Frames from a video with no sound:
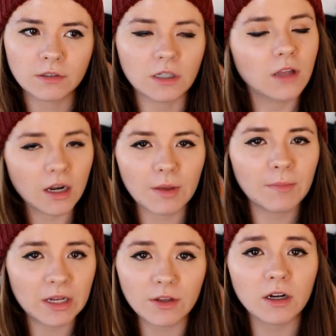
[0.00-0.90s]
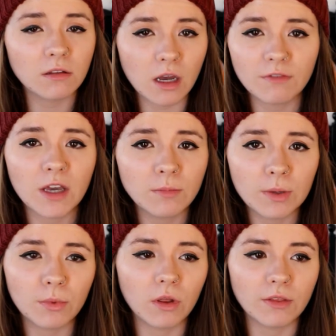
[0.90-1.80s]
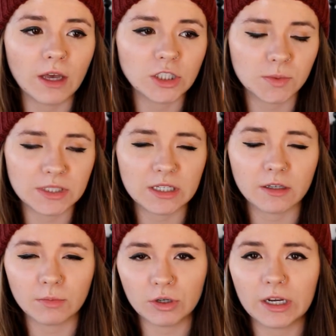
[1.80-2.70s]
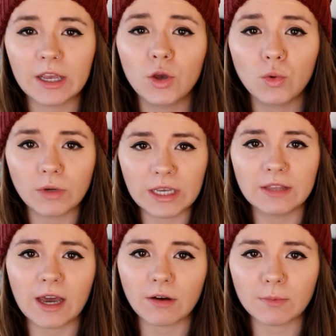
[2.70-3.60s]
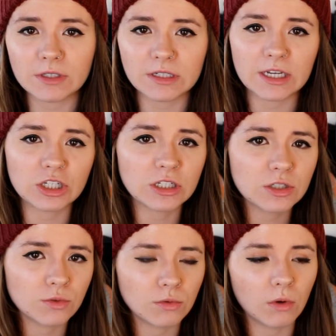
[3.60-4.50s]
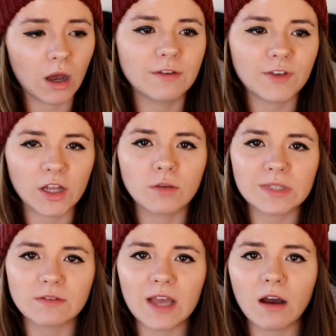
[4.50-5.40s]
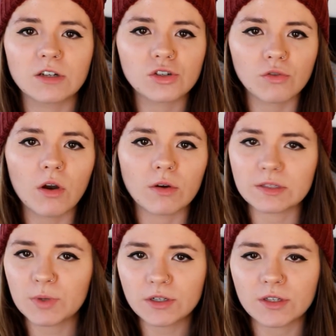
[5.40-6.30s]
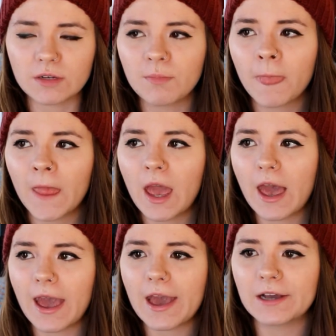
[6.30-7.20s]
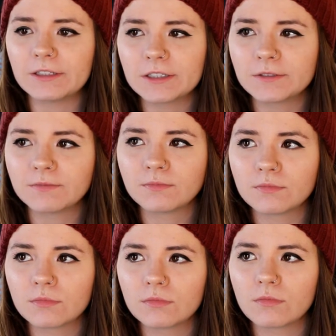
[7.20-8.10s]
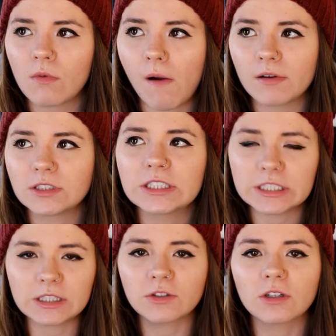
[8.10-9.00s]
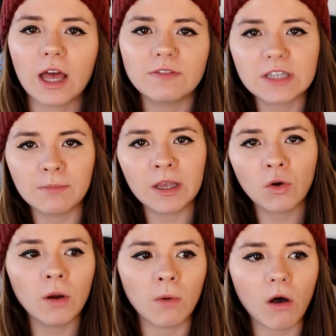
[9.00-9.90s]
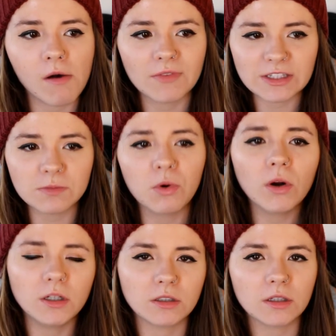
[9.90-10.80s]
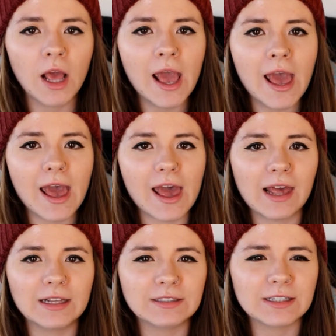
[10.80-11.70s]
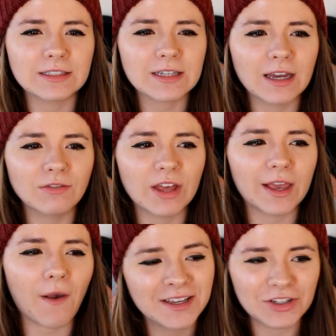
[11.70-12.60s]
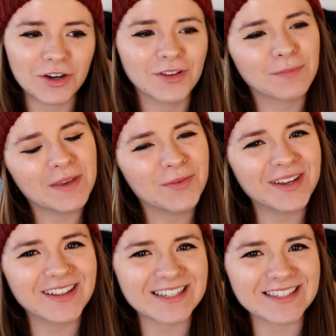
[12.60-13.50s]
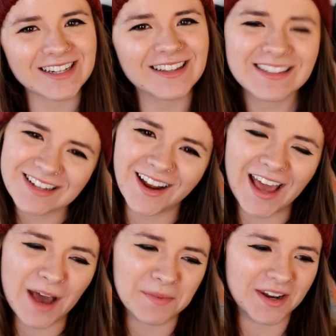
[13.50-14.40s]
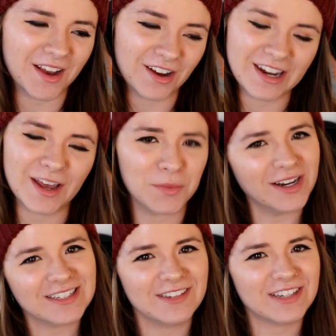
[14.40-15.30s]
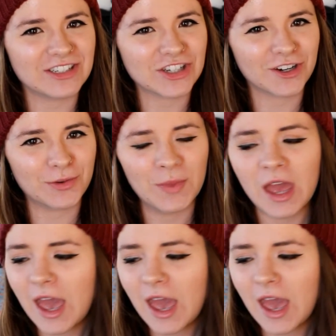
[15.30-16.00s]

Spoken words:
There are a lot of young people in the LGBT community who need that representation to kind of figure themselves out and to grow as a person and to see that their lives can be normal. That's important. And it's kind of like, you know, like, be realistic, that's not happening on a network TV show.